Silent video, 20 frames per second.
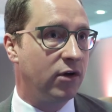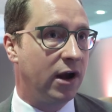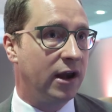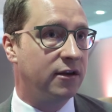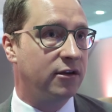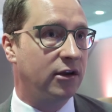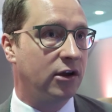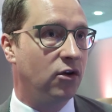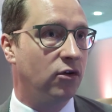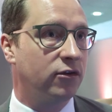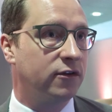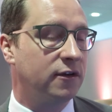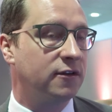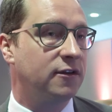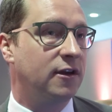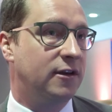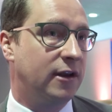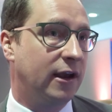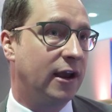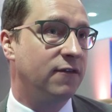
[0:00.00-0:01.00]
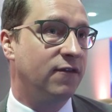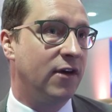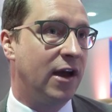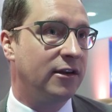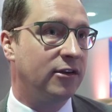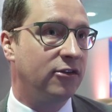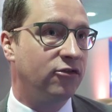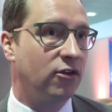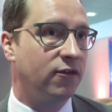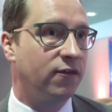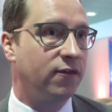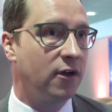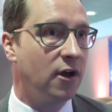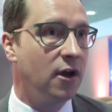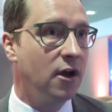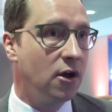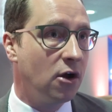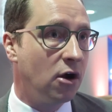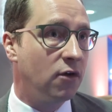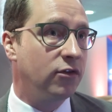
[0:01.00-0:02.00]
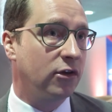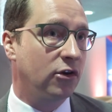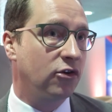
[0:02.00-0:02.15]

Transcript: ready to go to take advantage of